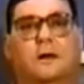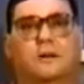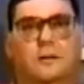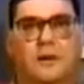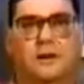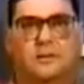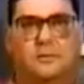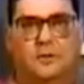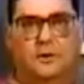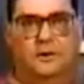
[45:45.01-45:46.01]
eliminate
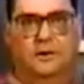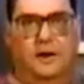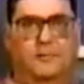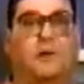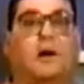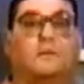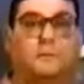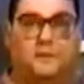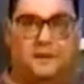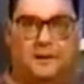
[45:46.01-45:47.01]
the ability to have
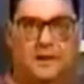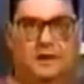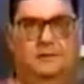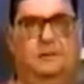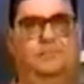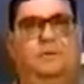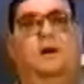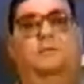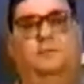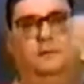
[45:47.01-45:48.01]
conflicting concepts,
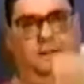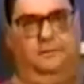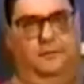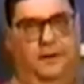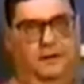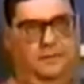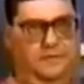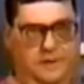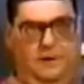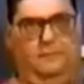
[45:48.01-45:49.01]
conflicting
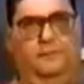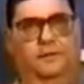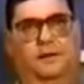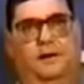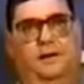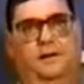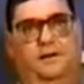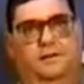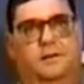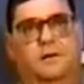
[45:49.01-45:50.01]
philosophies, conflicting
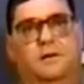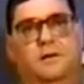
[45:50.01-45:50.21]
ideas,